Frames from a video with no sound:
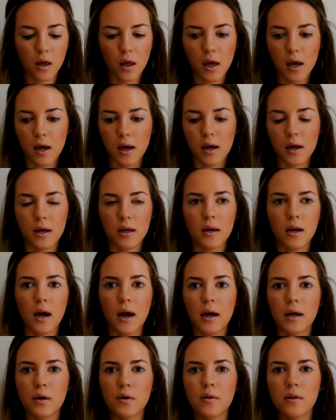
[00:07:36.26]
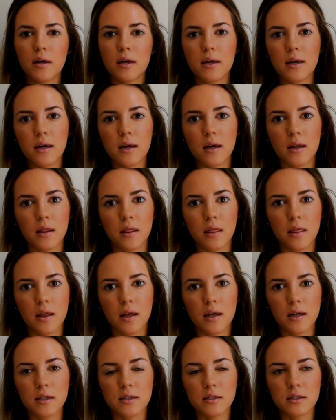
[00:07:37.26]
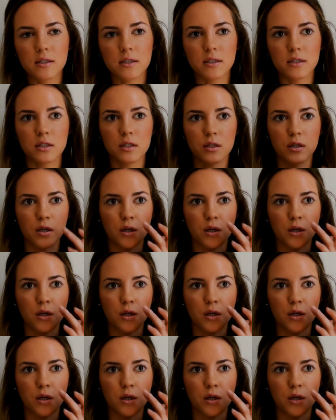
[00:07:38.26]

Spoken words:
And I don't like it this